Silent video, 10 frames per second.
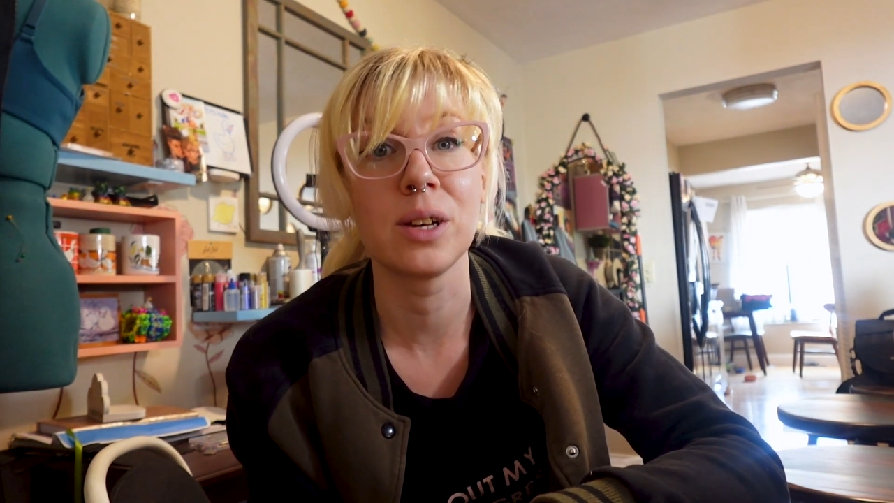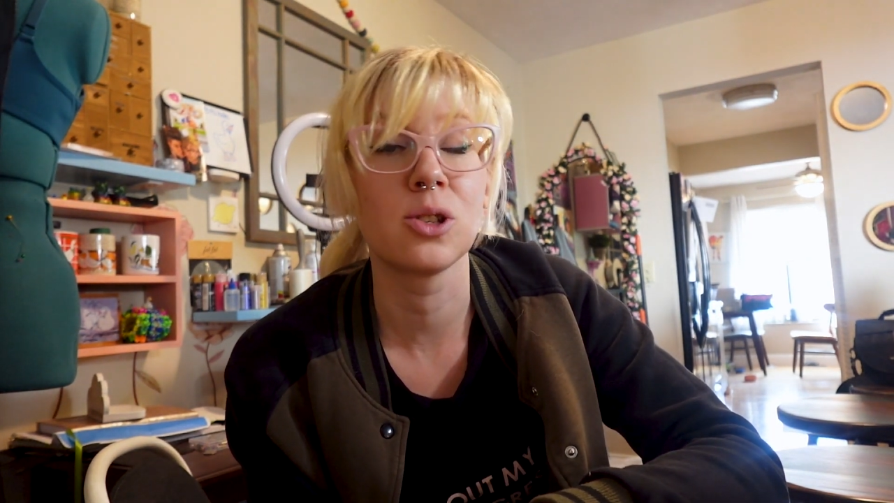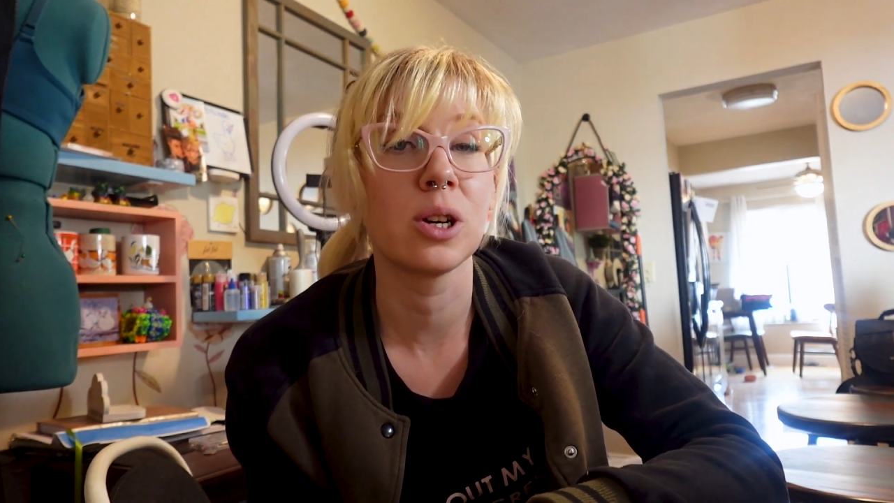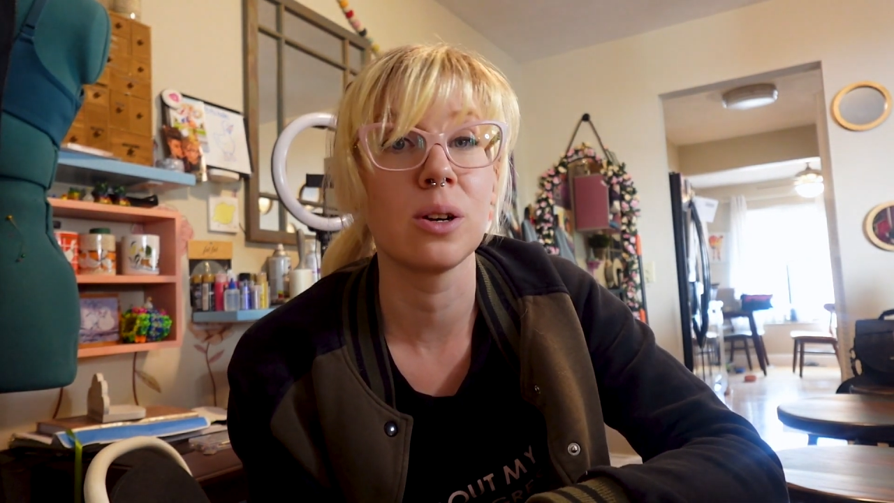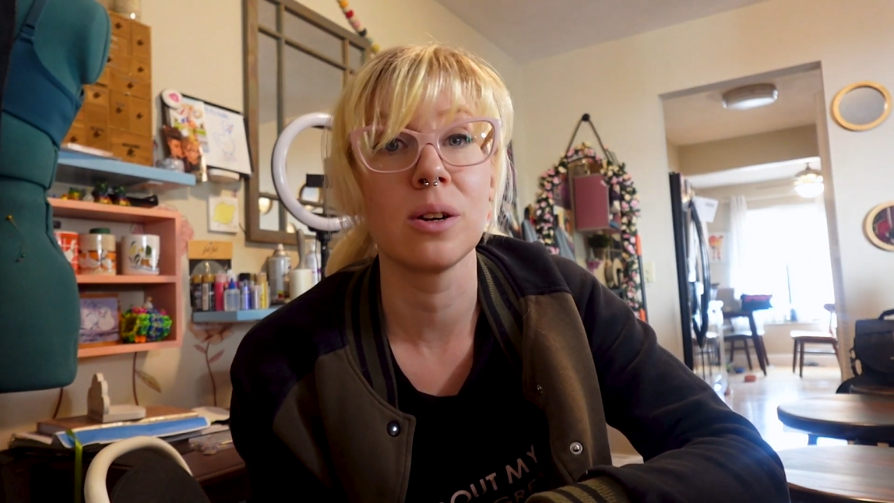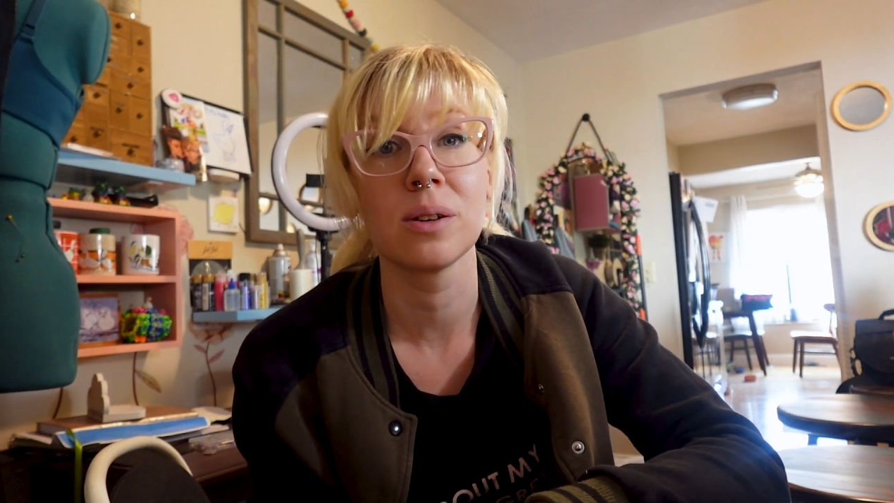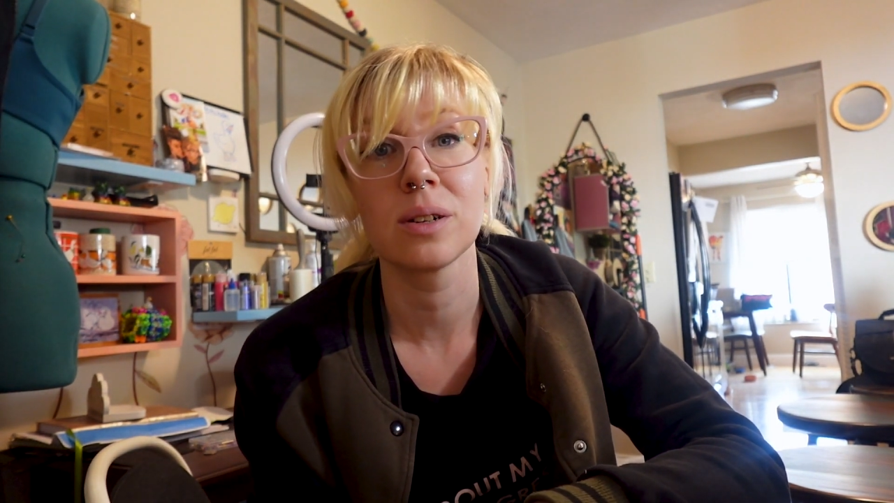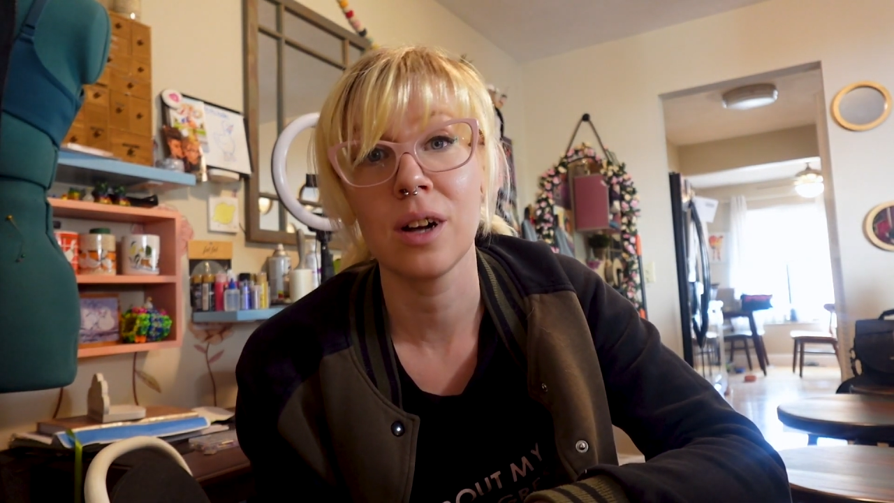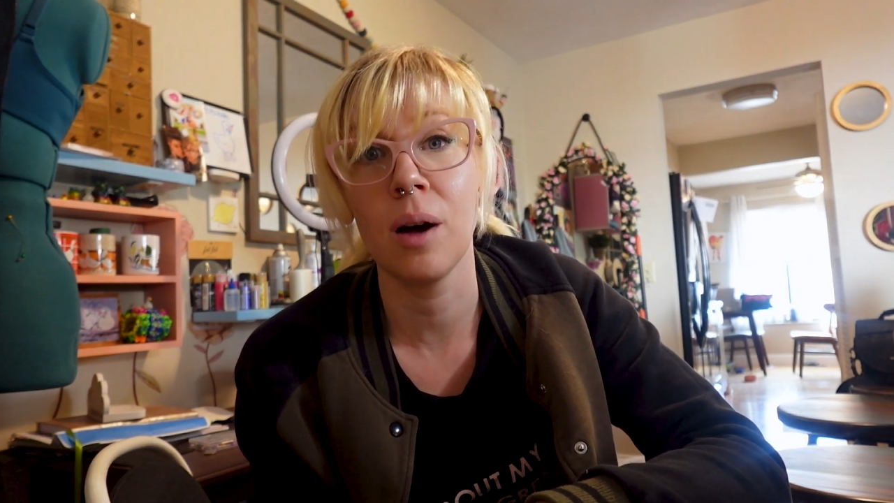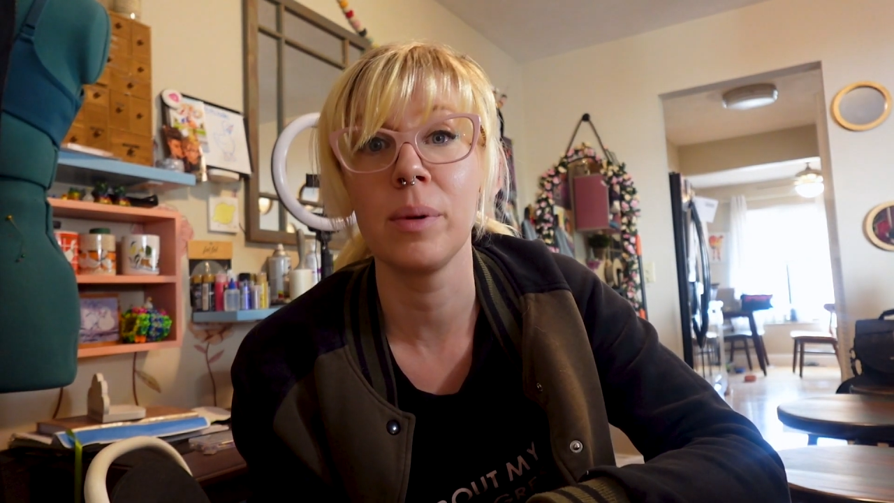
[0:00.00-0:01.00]
share,
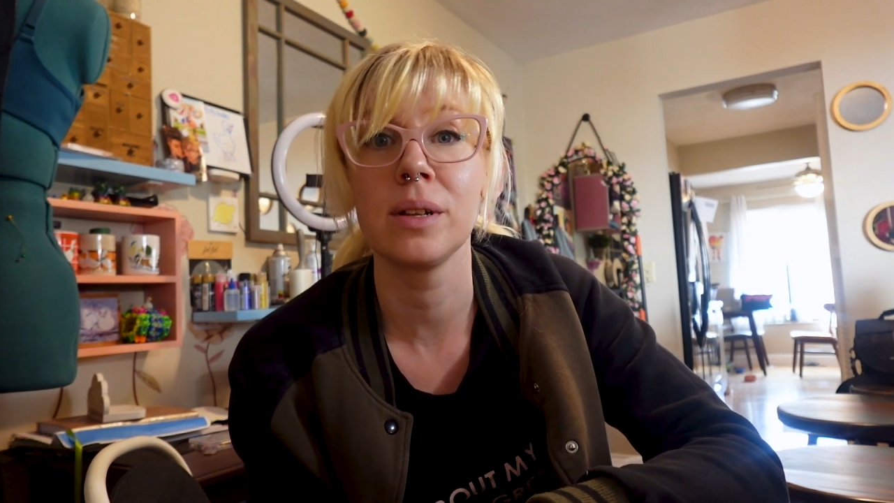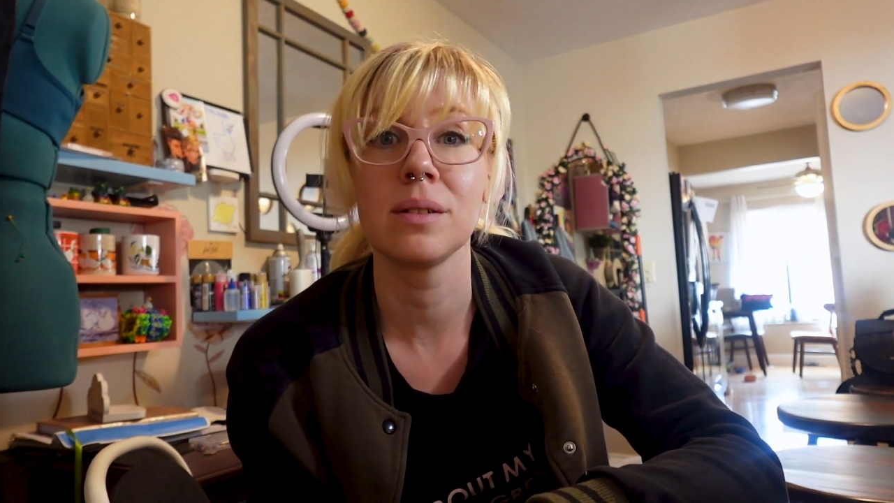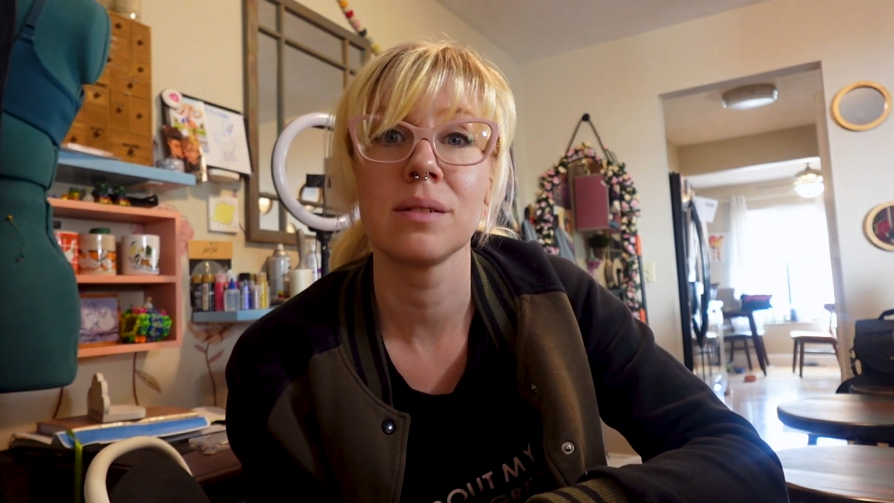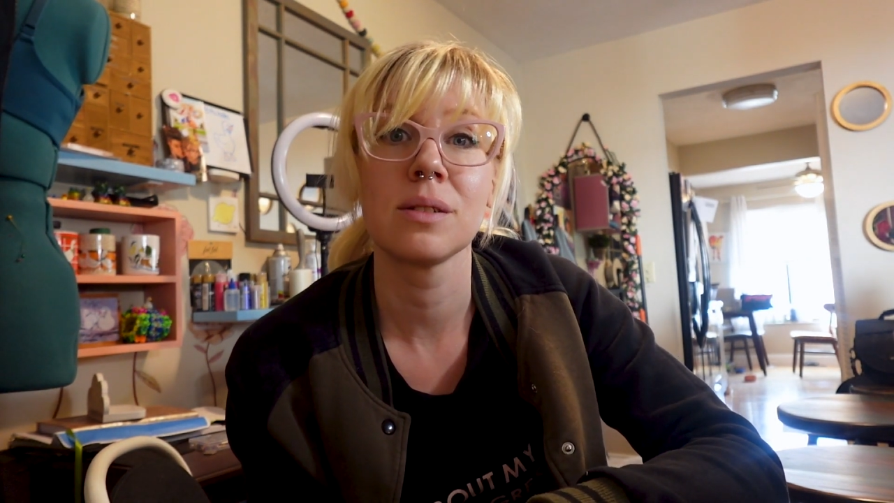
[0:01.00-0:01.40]
comment,